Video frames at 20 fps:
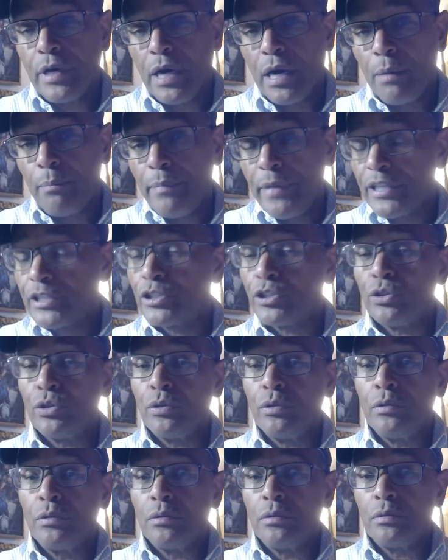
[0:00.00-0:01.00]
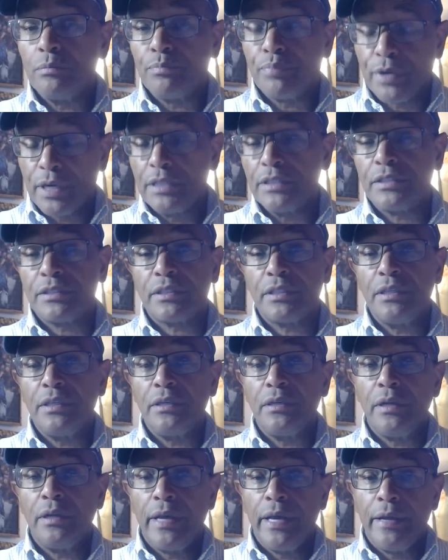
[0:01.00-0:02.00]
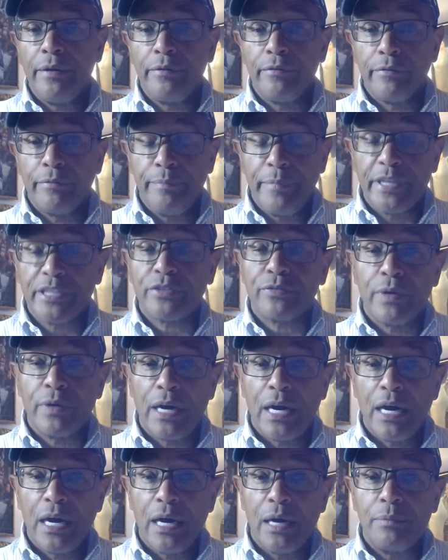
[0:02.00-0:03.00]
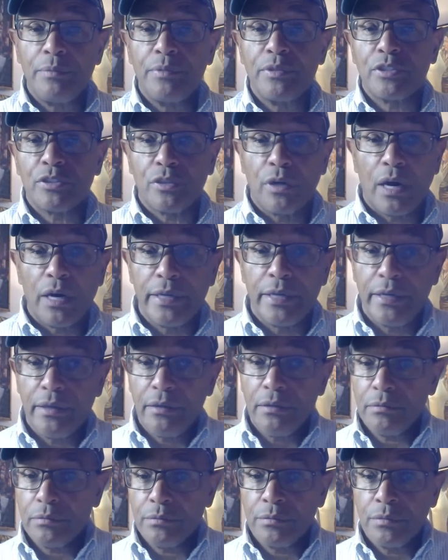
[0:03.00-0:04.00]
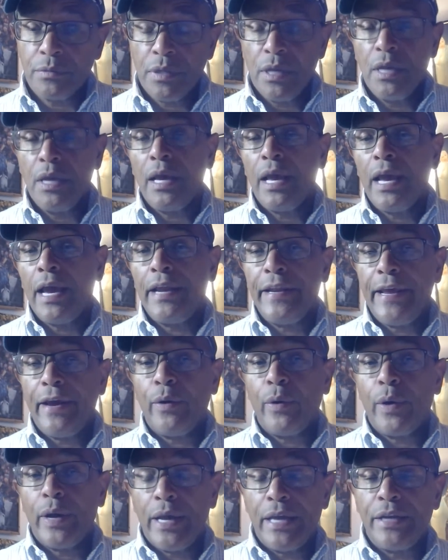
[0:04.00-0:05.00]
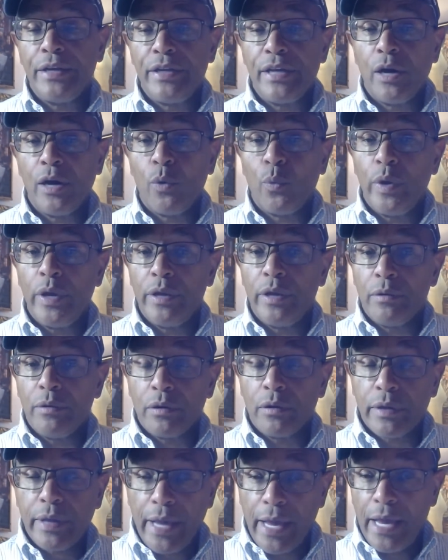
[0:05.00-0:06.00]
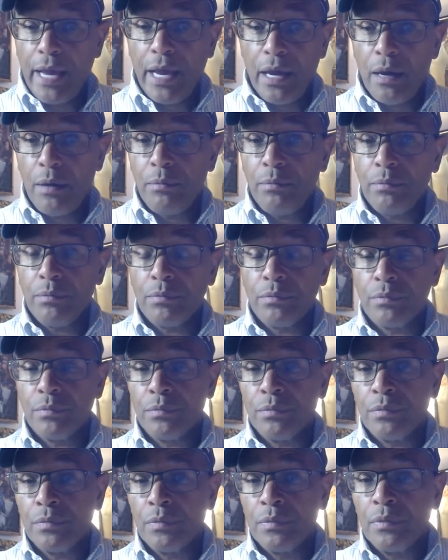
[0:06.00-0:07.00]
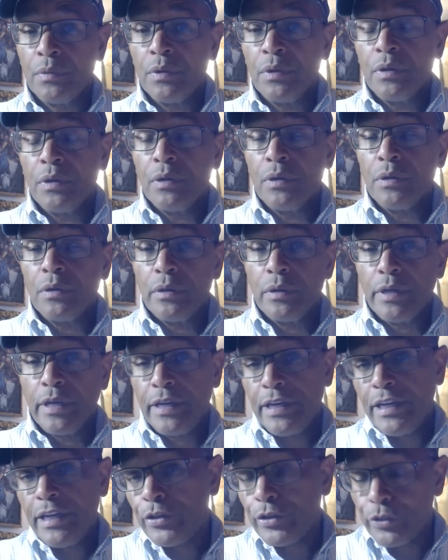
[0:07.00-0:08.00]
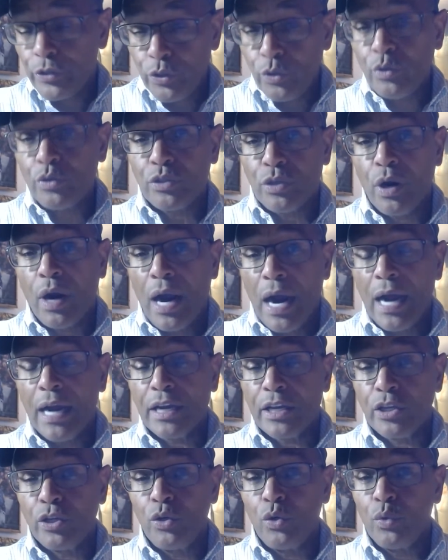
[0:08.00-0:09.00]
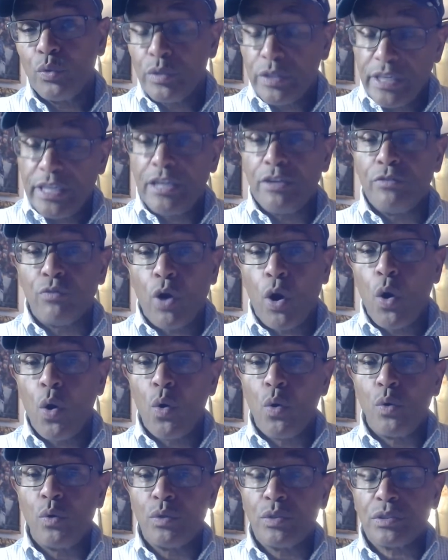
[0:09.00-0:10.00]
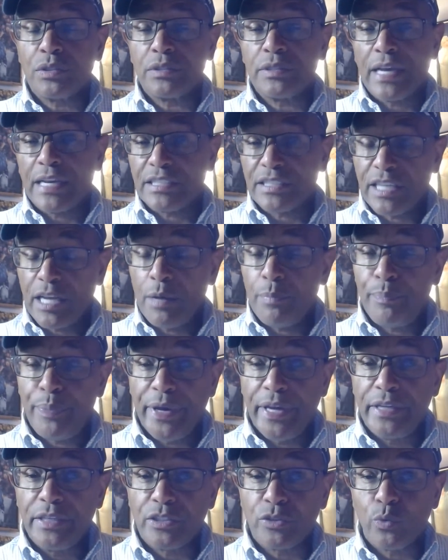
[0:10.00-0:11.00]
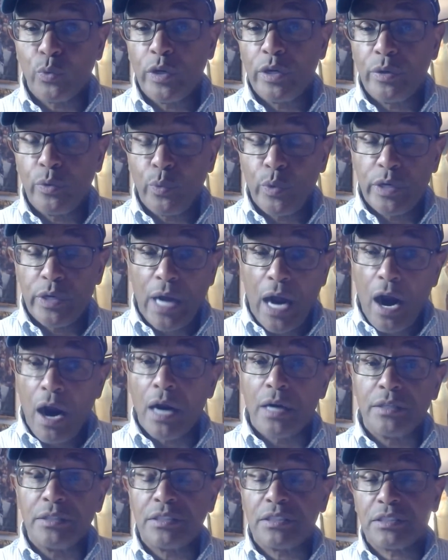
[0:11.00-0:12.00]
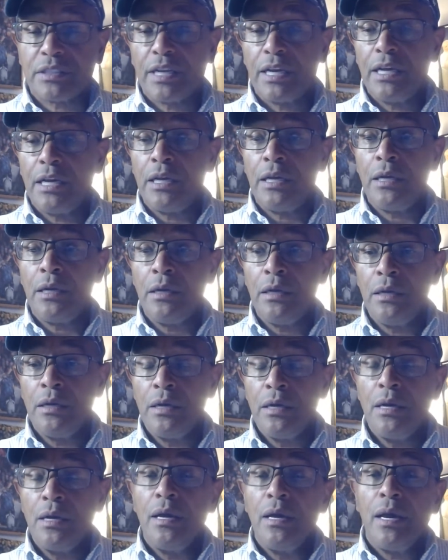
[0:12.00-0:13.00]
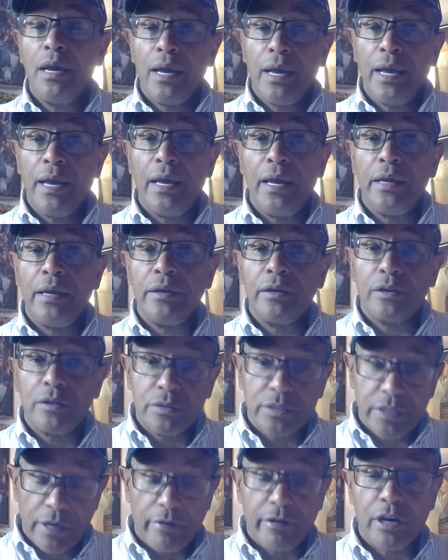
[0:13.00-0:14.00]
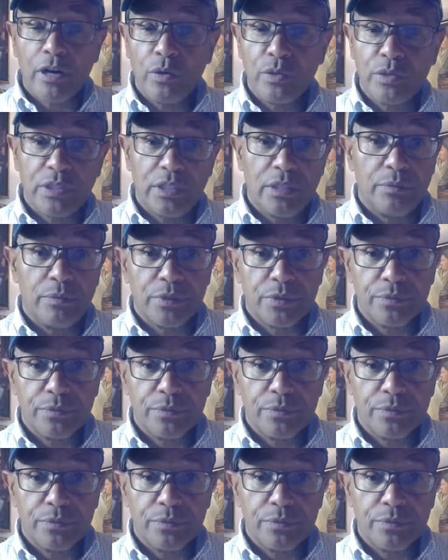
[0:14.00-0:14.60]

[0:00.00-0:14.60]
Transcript: Mitchell, Brunson, and Mitch Rob starting, and they'll end up with Cam and either Deuce or IQ, D Rose, that's their bench with Hartenstein and Jericho Sims.